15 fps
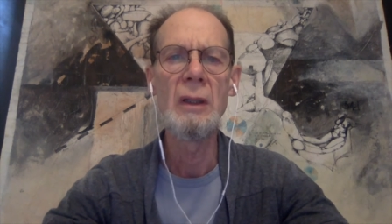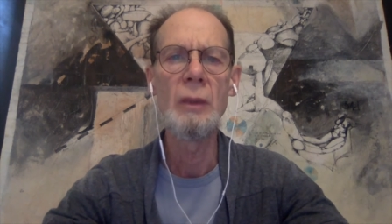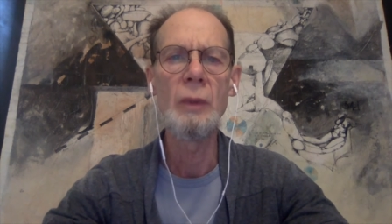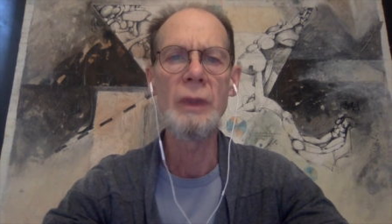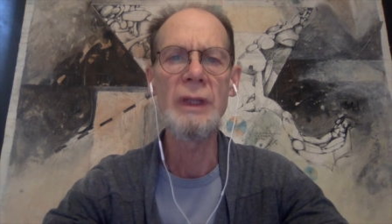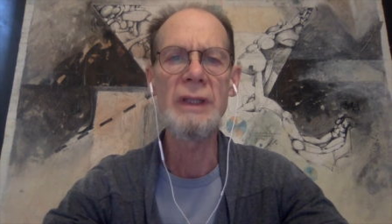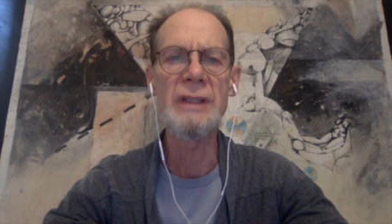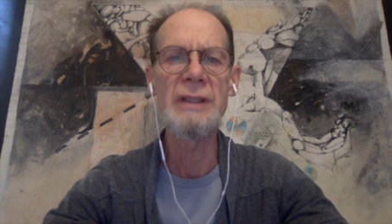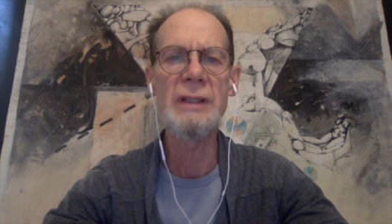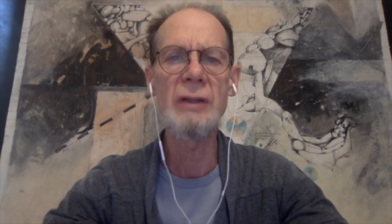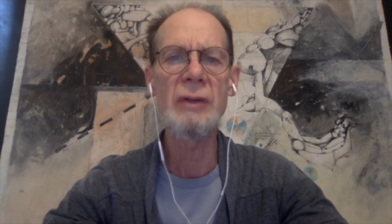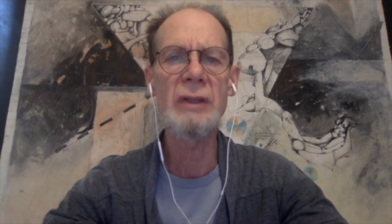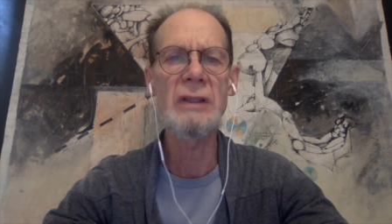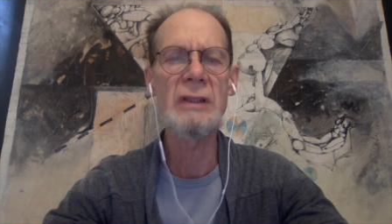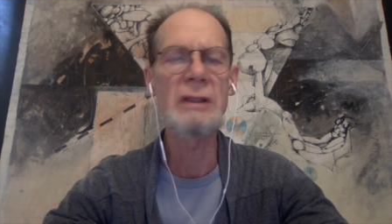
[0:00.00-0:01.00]
when he
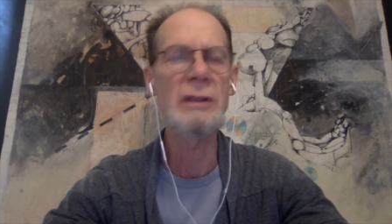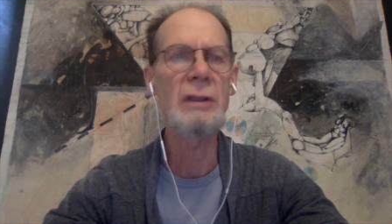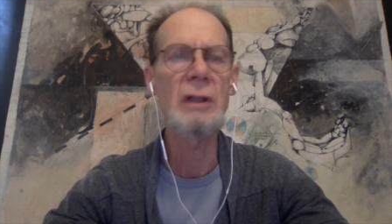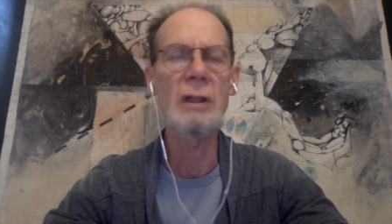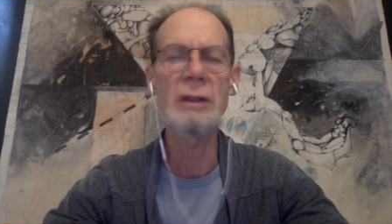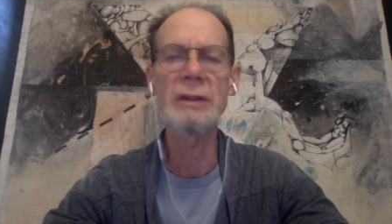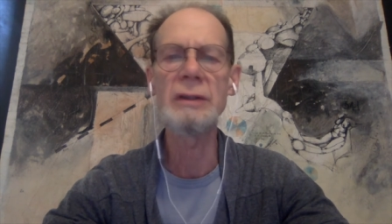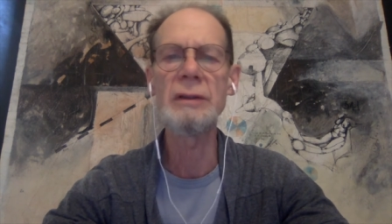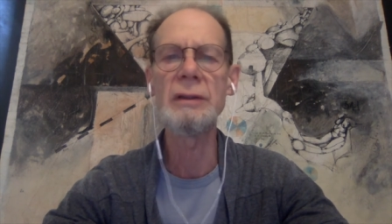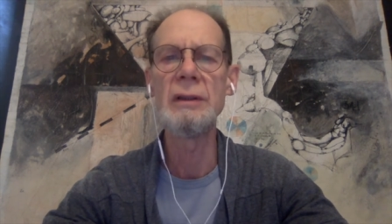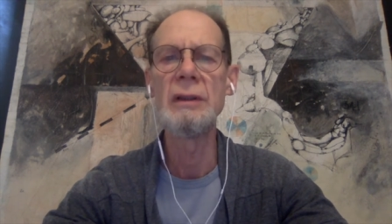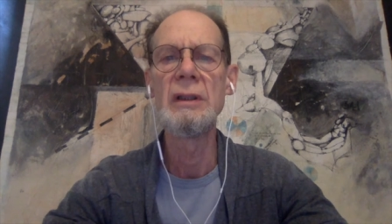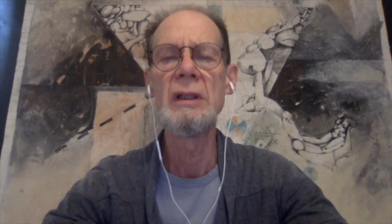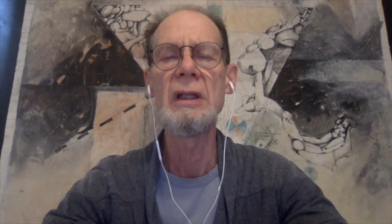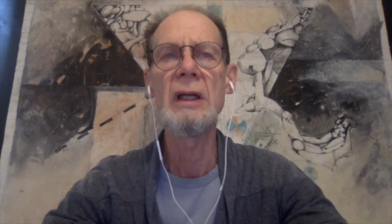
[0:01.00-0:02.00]
seriously talked
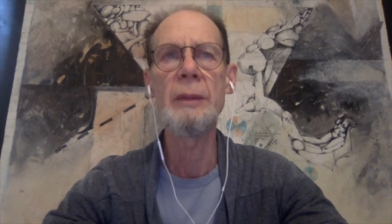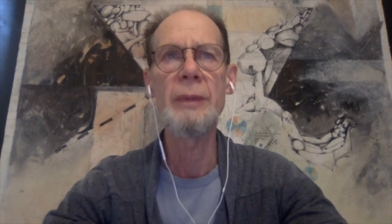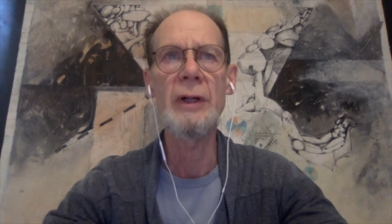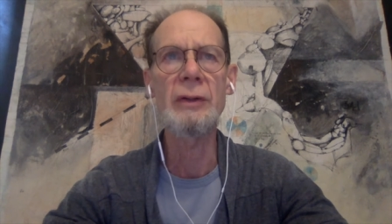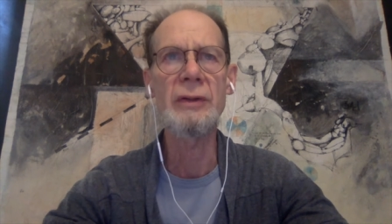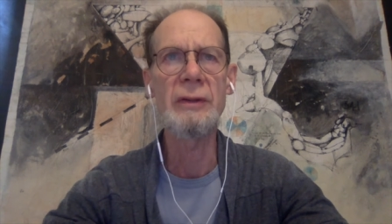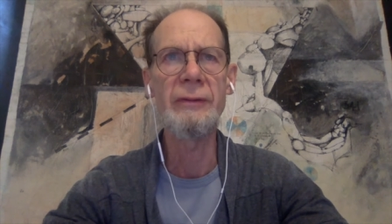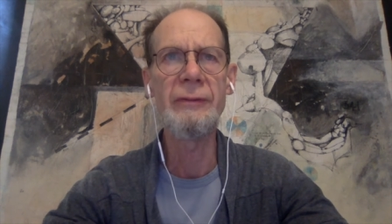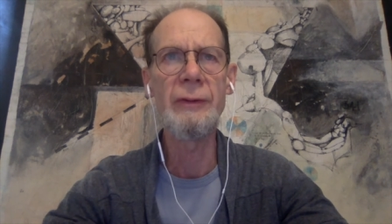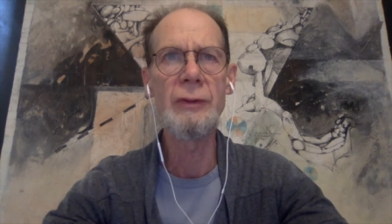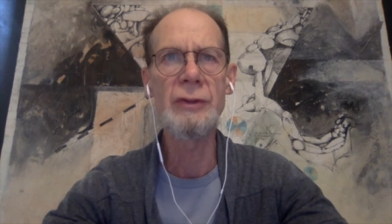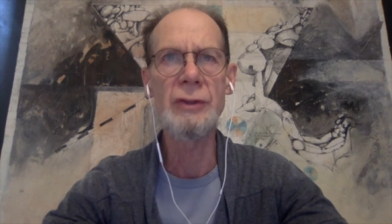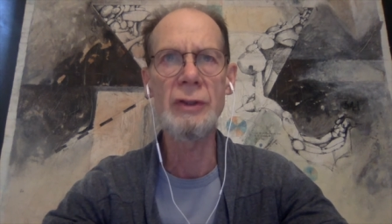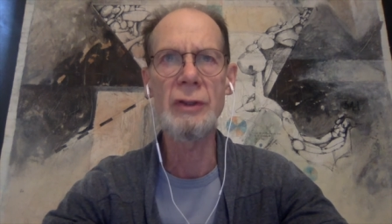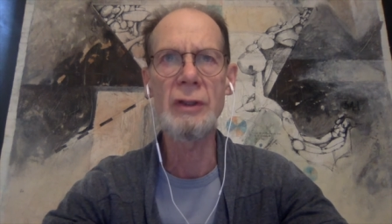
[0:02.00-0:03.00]
about the
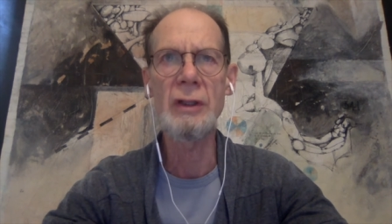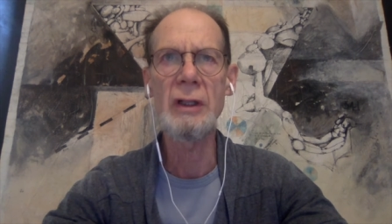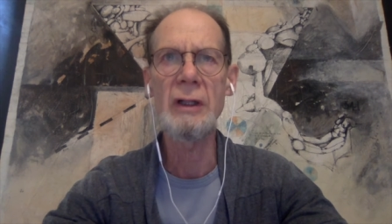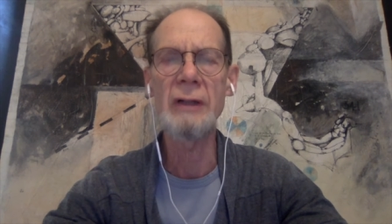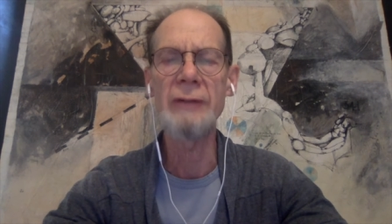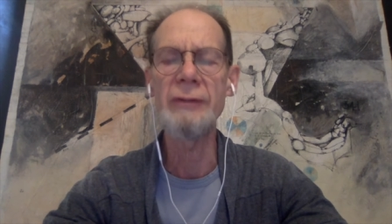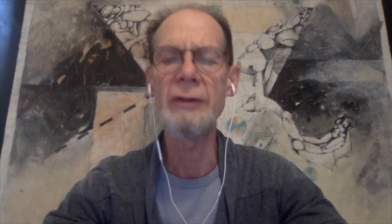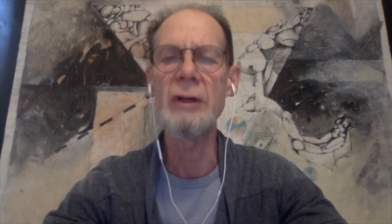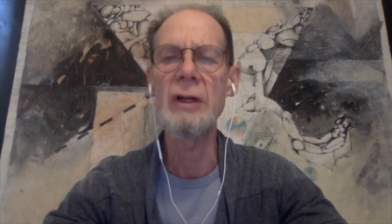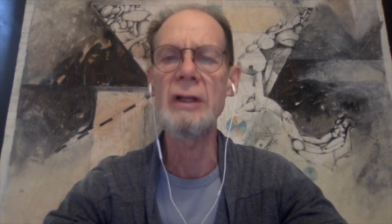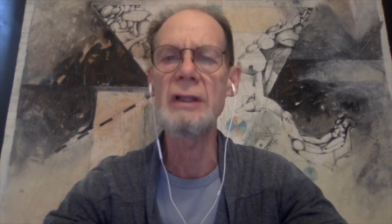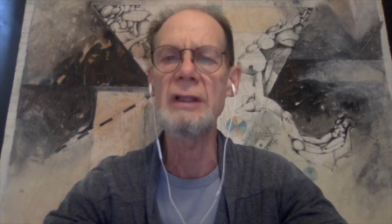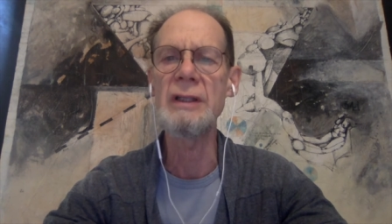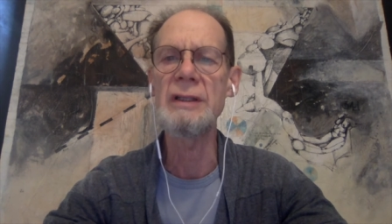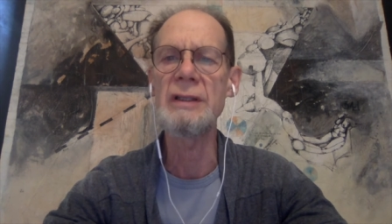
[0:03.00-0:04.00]
future of
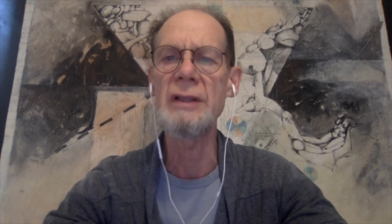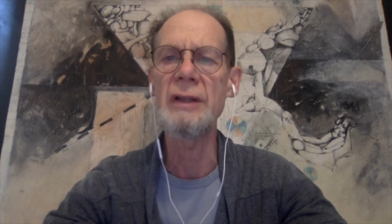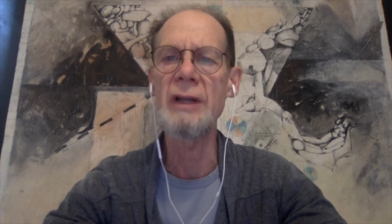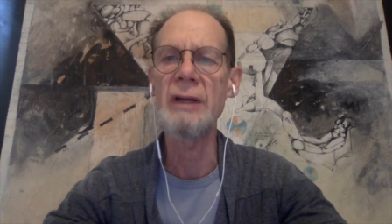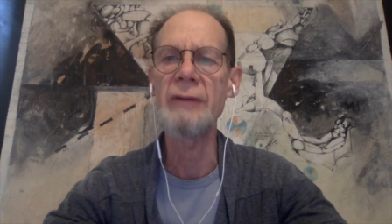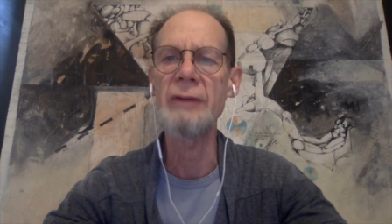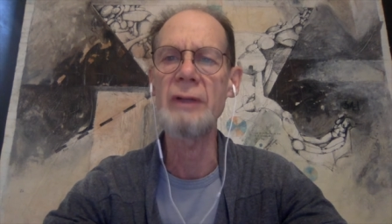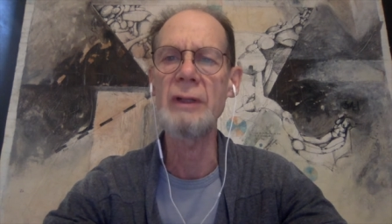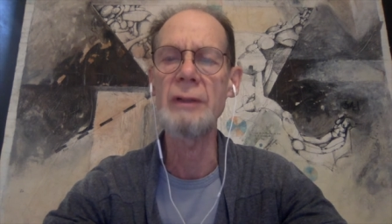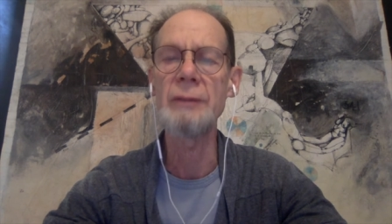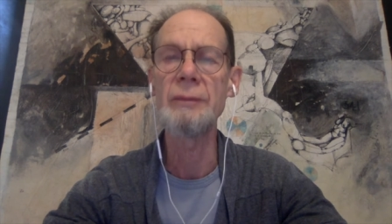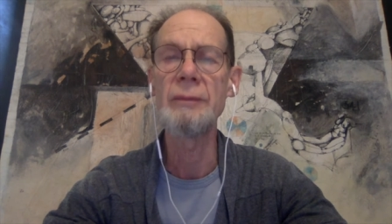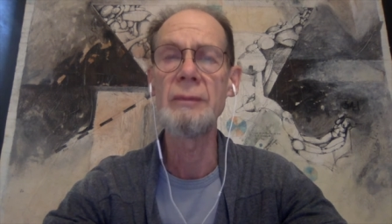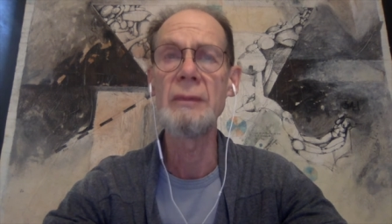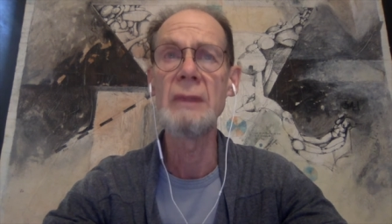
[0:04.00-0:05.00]
art in South Africa
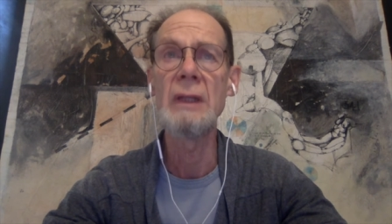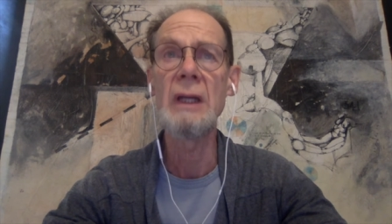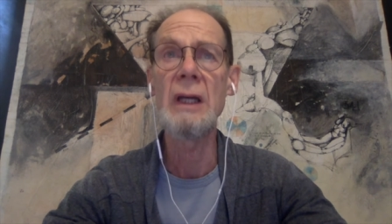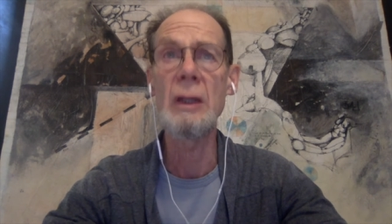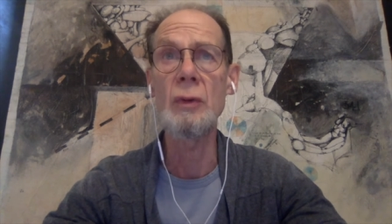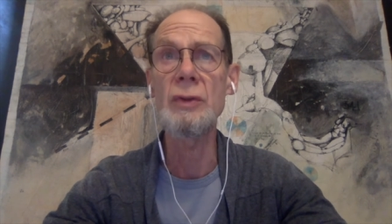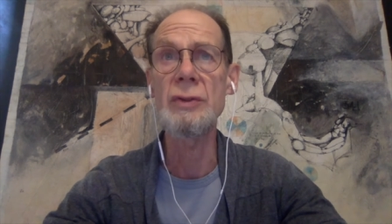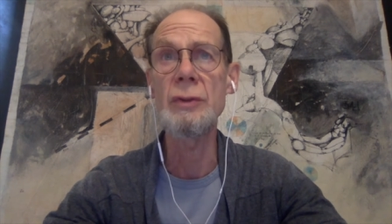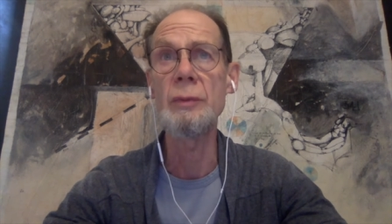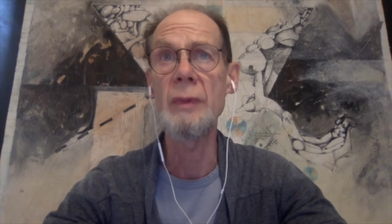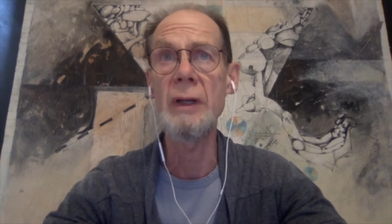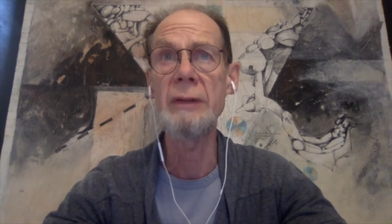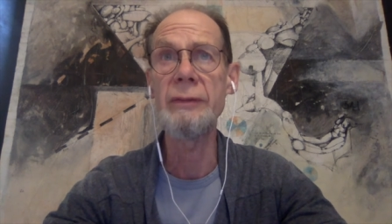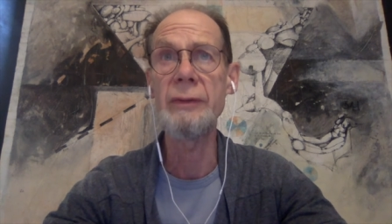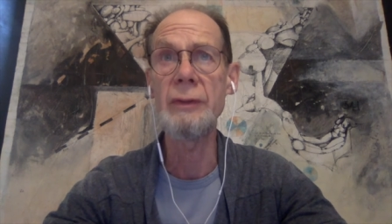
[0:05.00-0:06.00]
and also
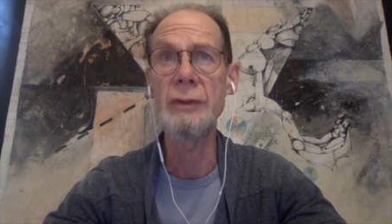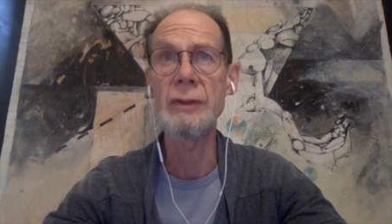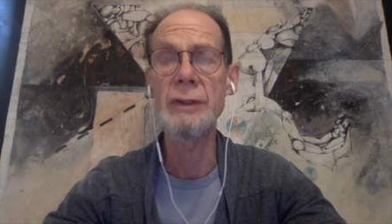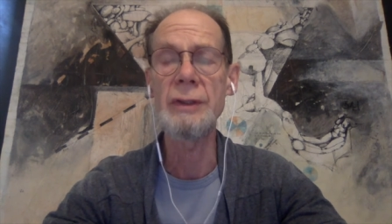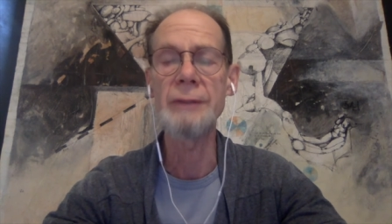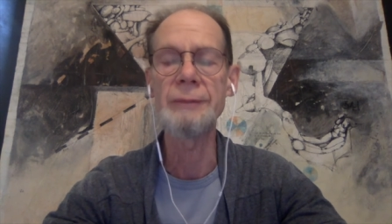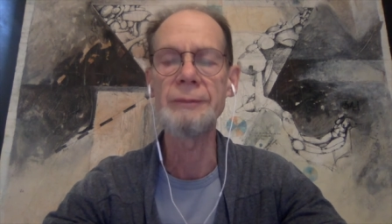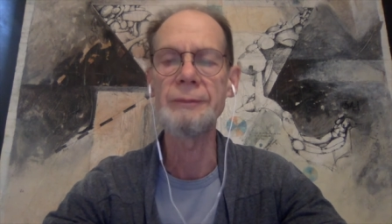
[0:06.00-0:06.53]
my future.